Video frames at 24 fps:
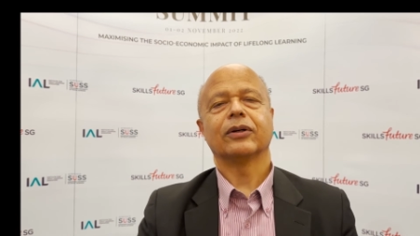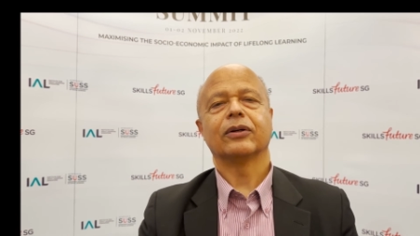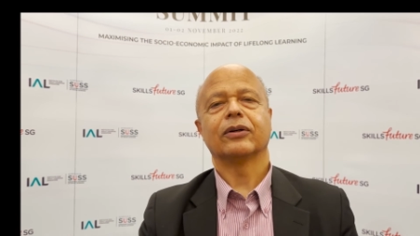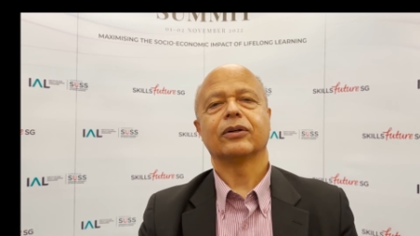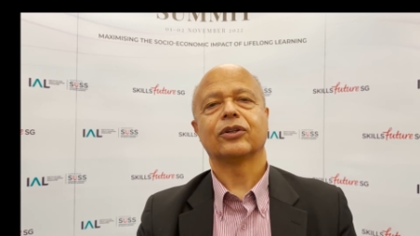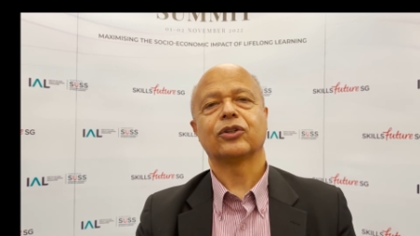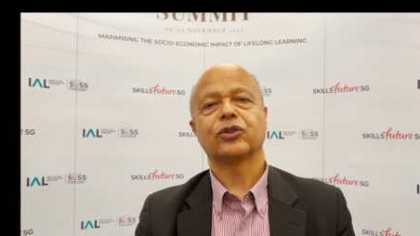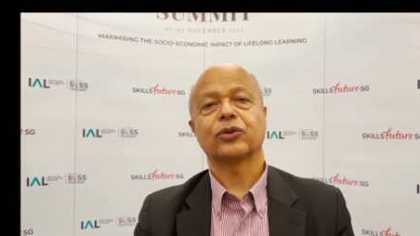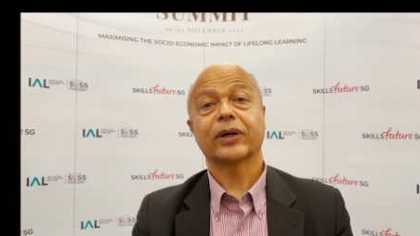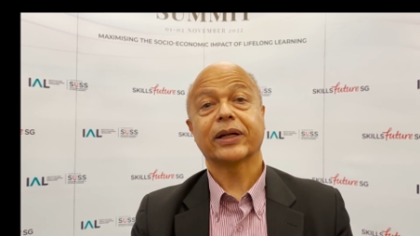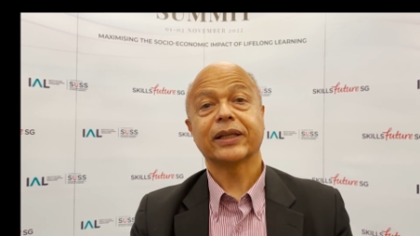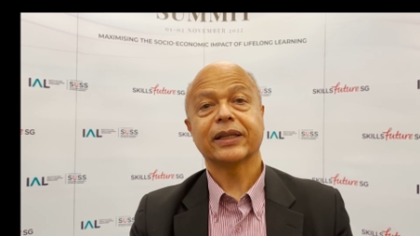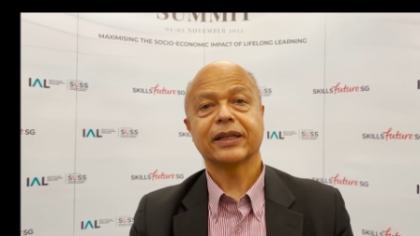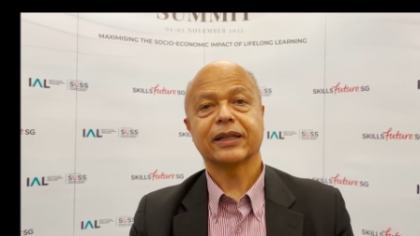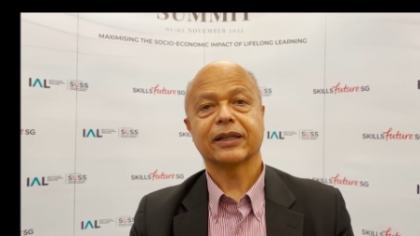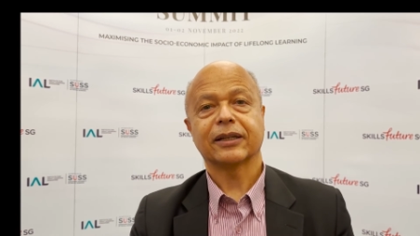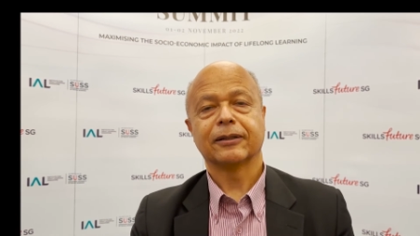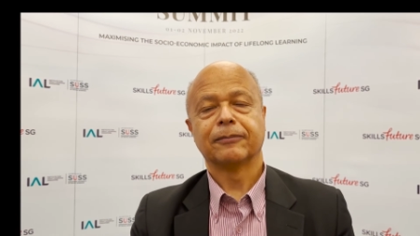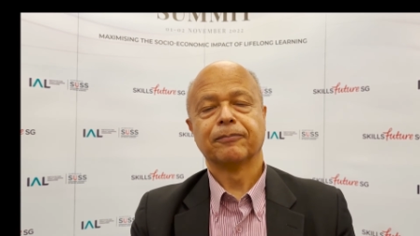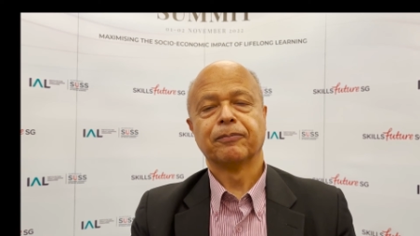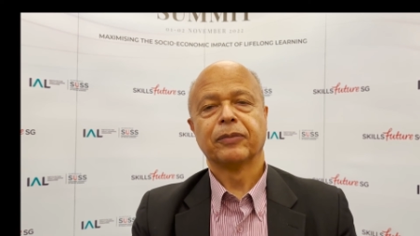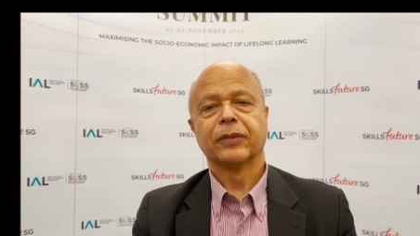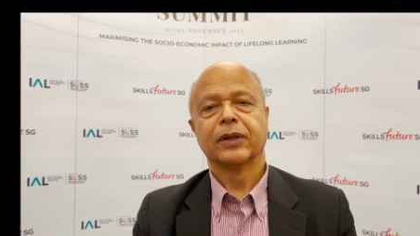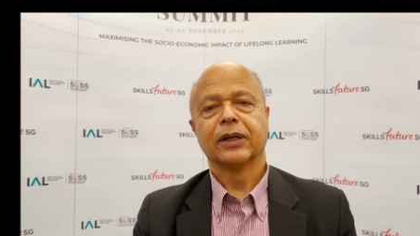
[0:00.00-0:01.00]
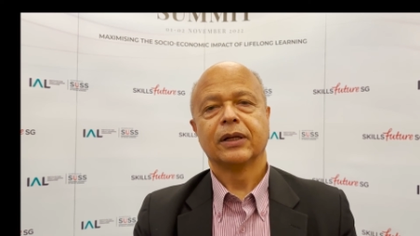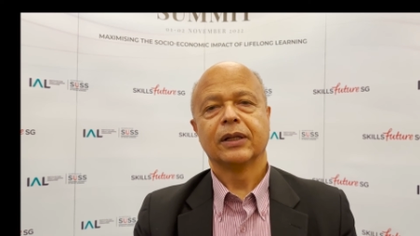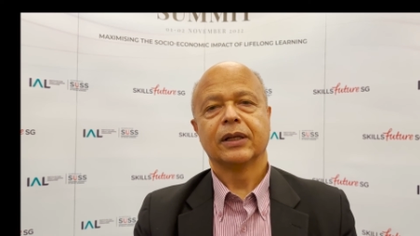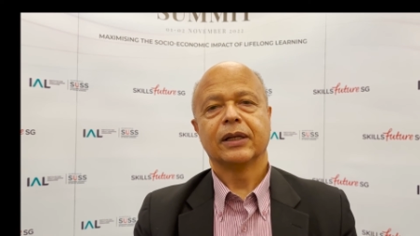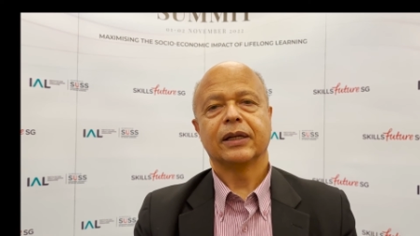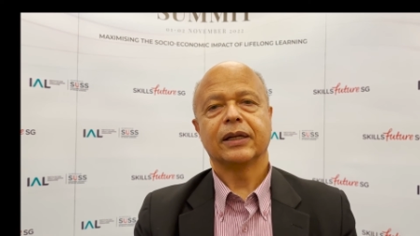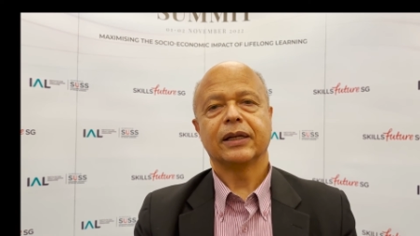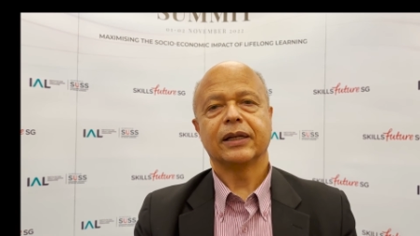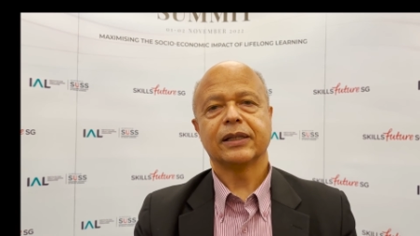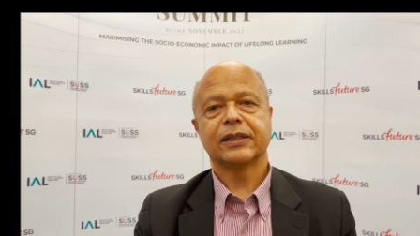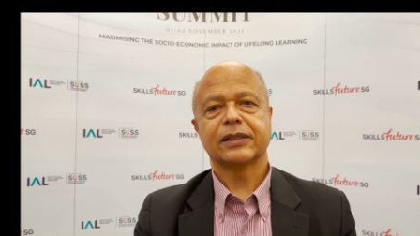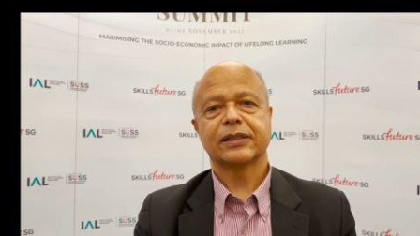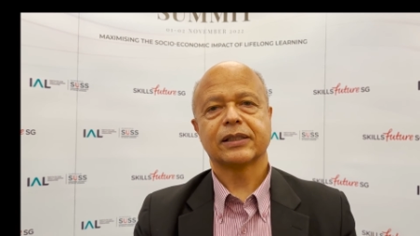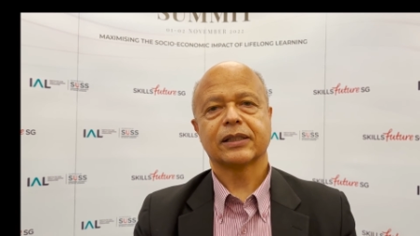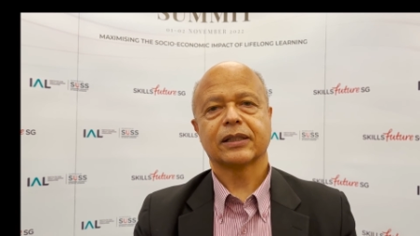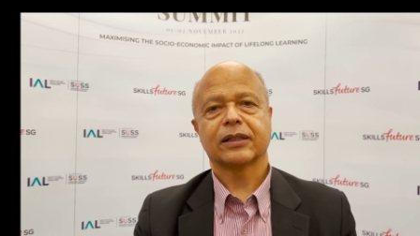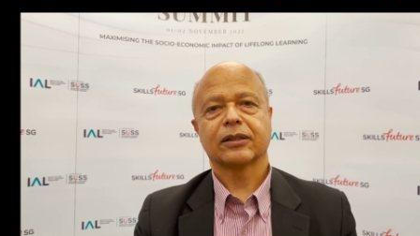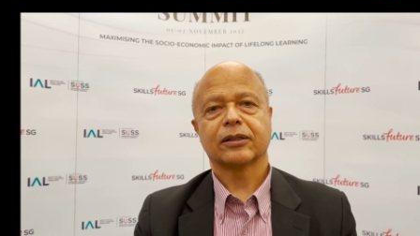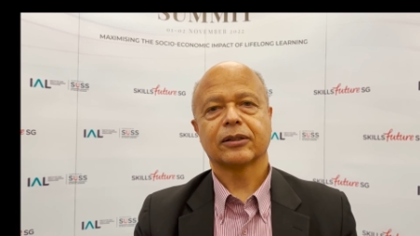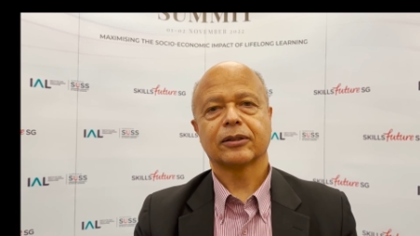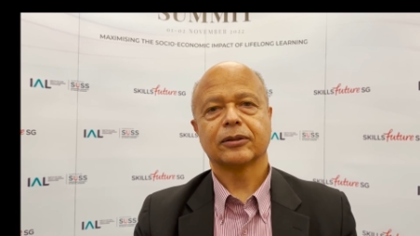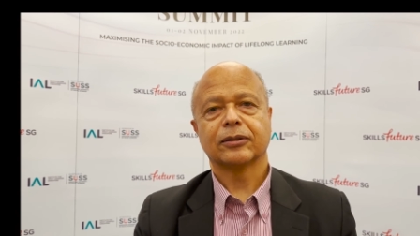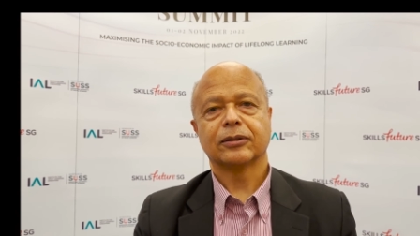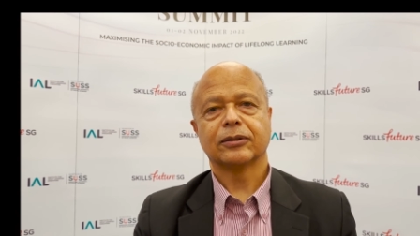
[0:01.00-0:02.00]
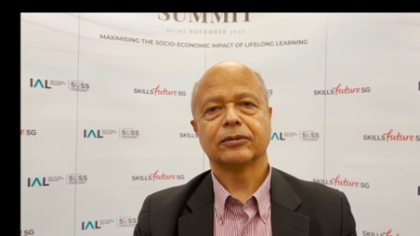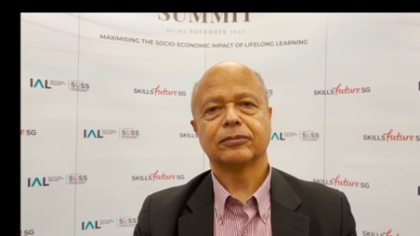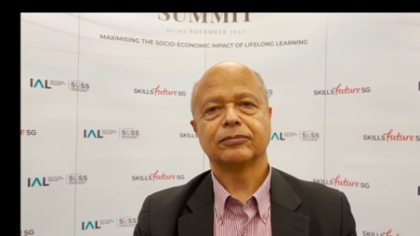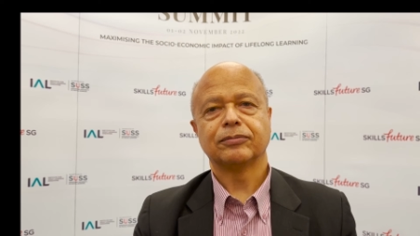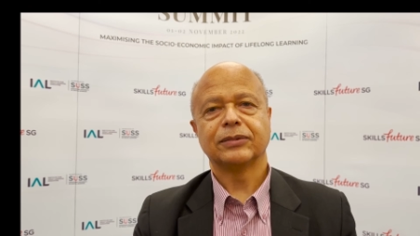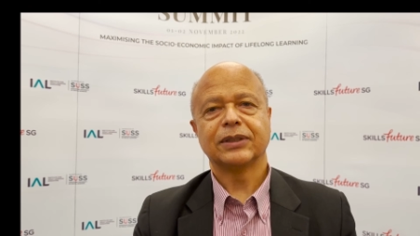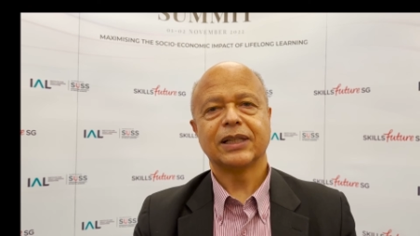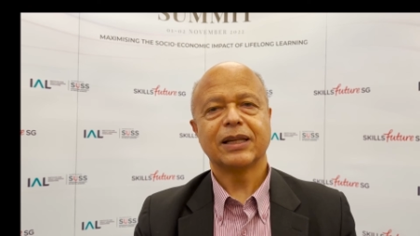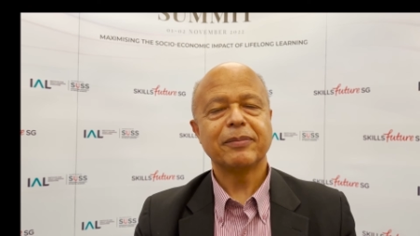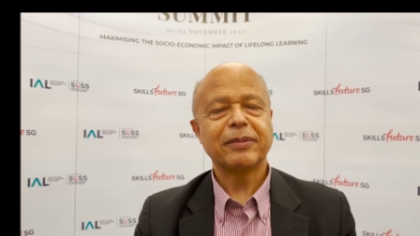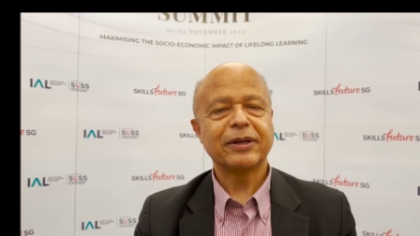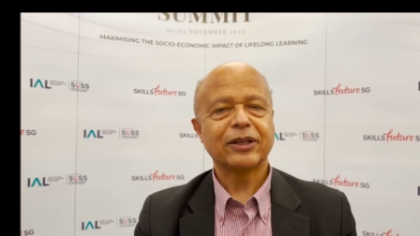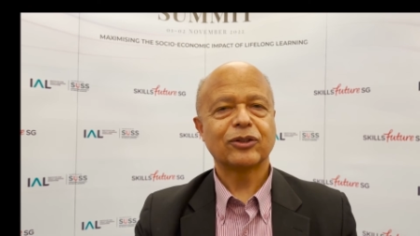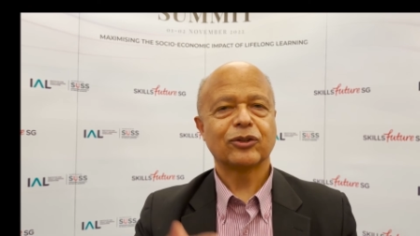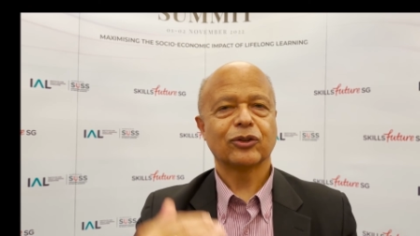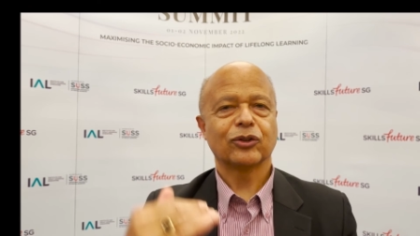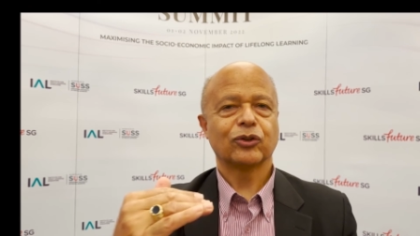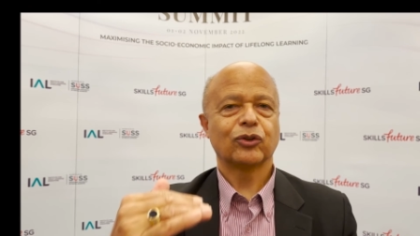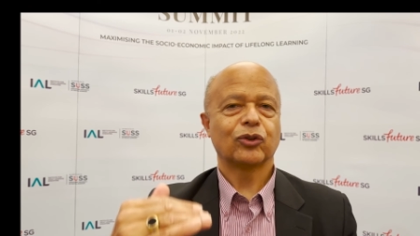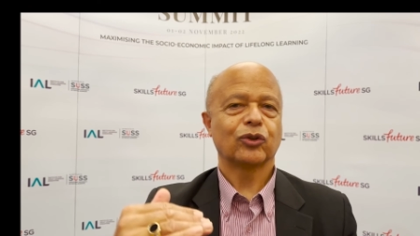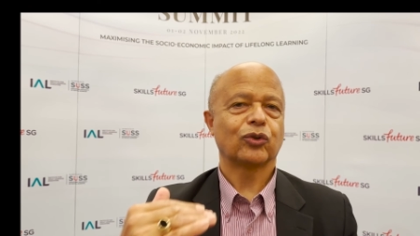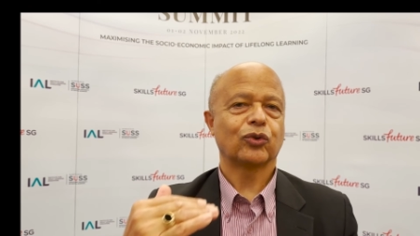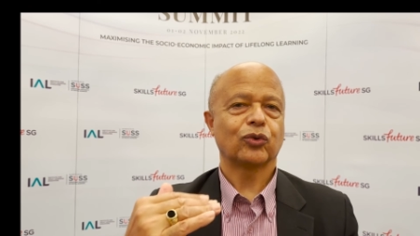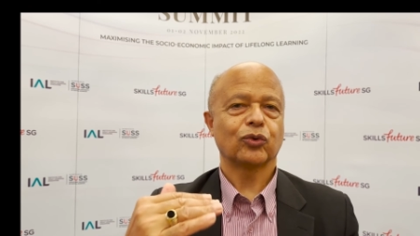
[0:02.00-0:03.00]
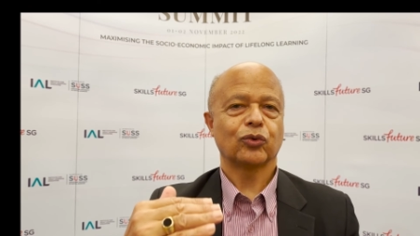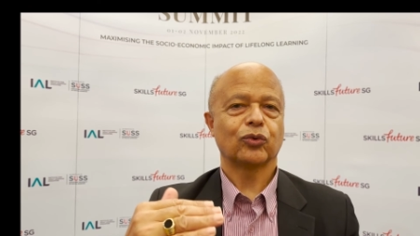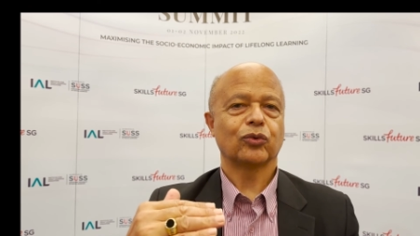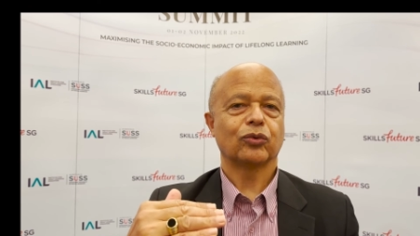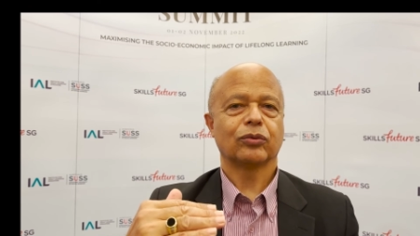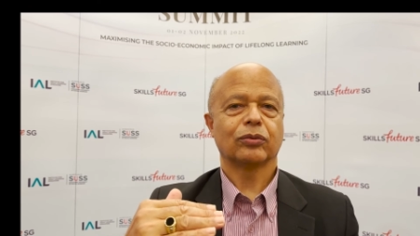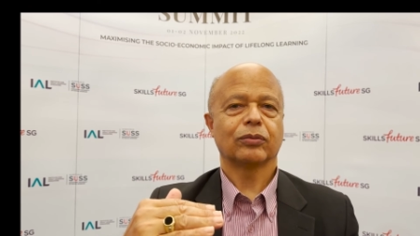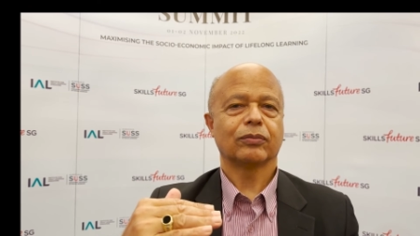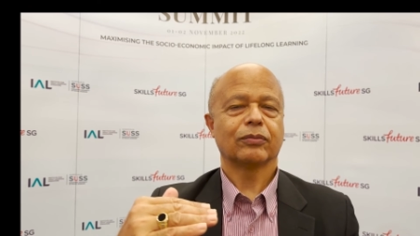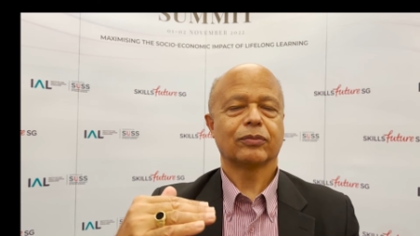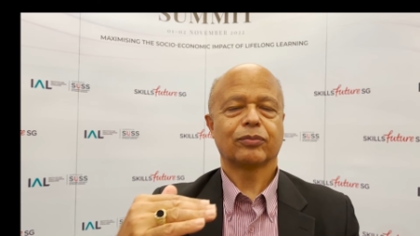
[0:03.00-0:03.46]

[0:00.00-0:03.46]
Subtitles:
training is limited to